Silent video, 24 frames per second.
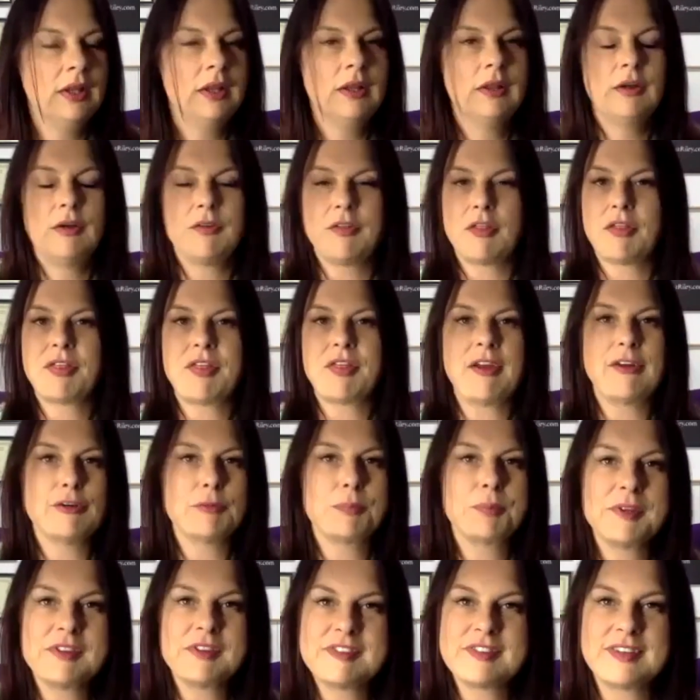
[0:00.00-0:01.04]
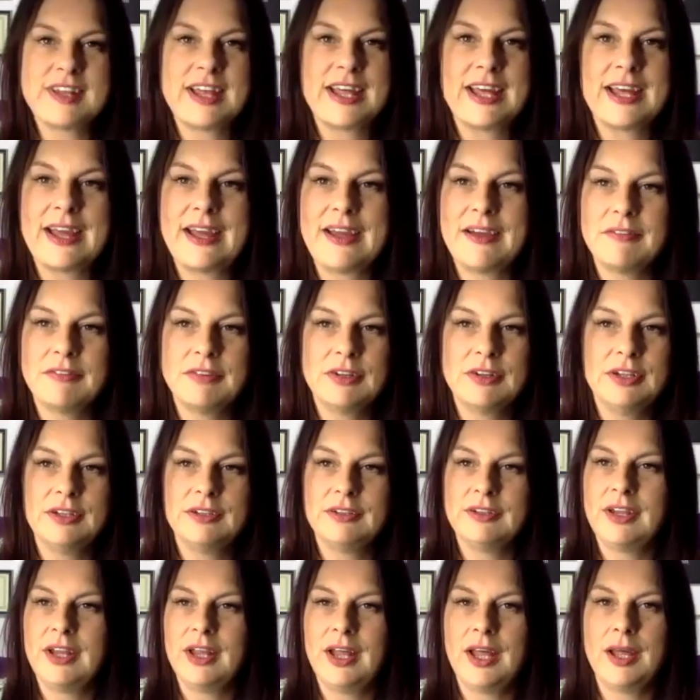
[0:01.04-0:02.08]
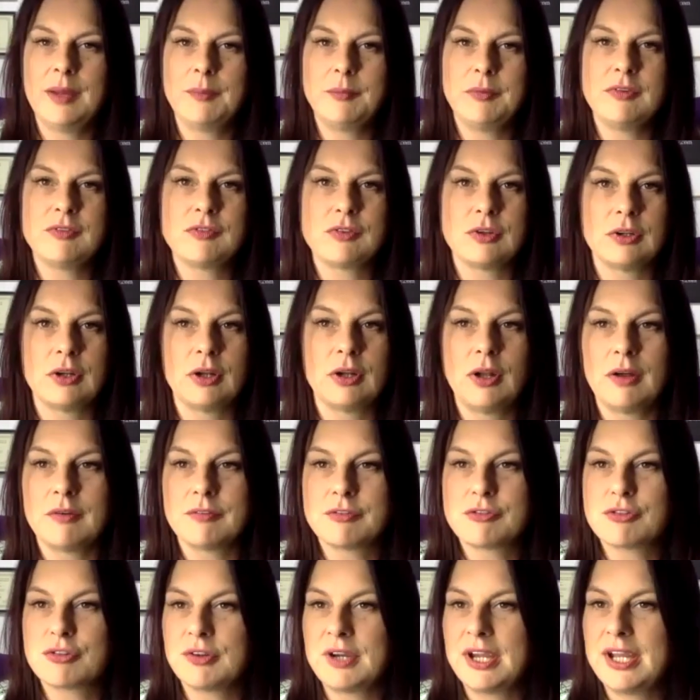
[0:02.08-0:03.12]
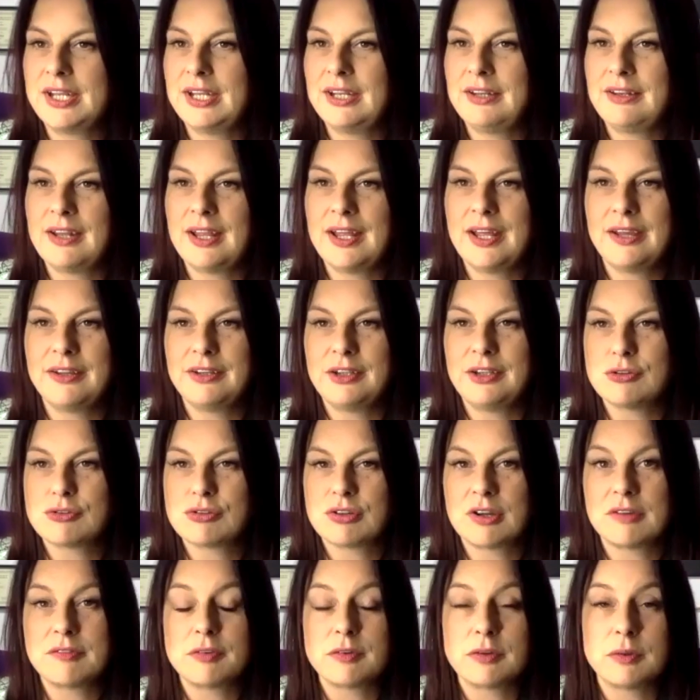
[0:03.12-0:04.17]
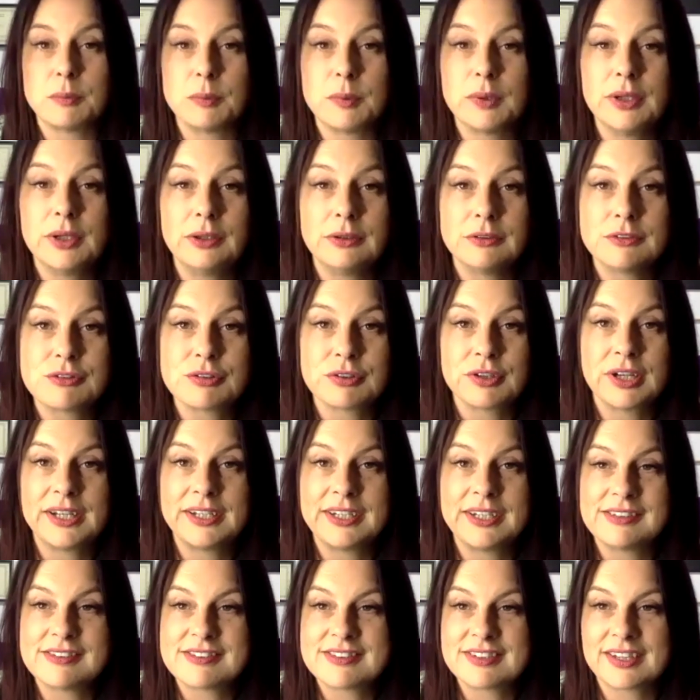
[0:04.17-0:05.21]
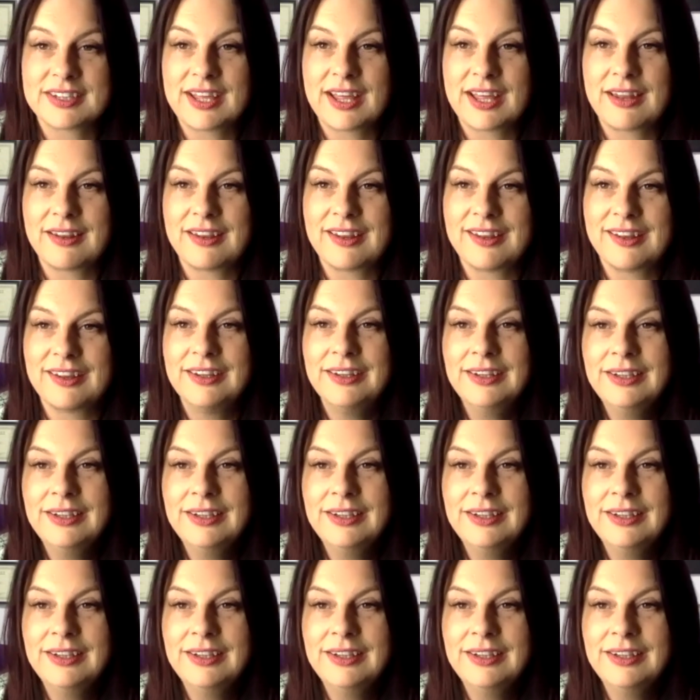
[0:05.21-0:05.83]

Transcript: other therapists there, and you've done a lot of training there. You travel the world training together,